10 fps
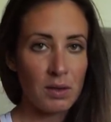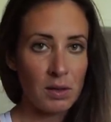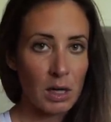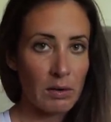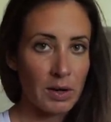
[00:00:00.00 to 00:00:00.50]

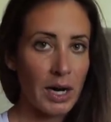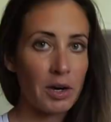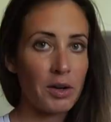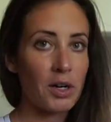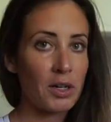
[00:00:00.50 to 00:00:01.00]
your avocado.
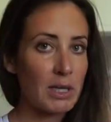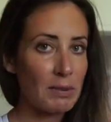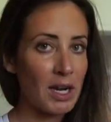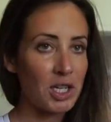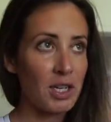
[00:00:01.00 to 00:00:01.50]
You're not gonna
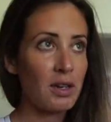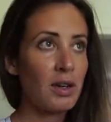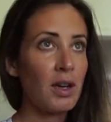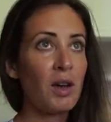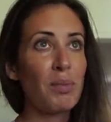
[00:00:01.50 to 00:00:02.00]
smash it,
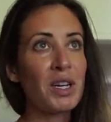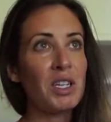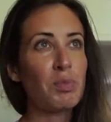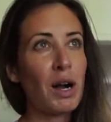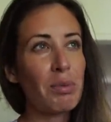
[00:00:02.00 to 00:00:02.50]
but
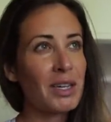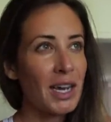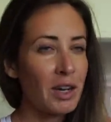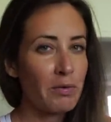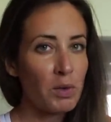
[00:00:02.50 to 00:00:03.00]
you probably
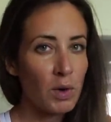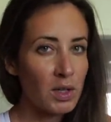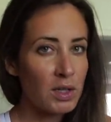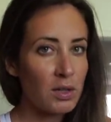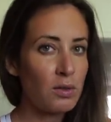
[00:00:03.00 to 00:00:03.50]
can if you
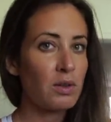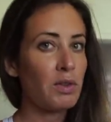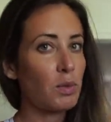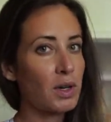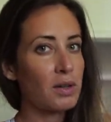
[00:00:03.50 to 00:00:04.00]
want to, if
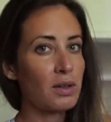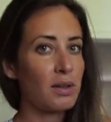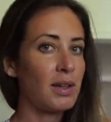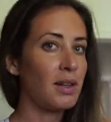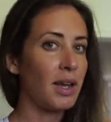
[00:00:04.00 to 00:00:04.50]
you want
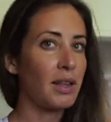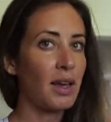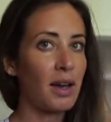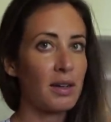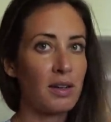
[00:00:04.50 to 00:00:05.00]
it like
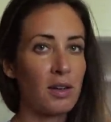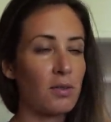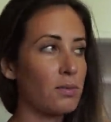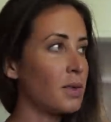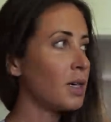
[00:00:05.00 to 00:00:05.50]
that, you know.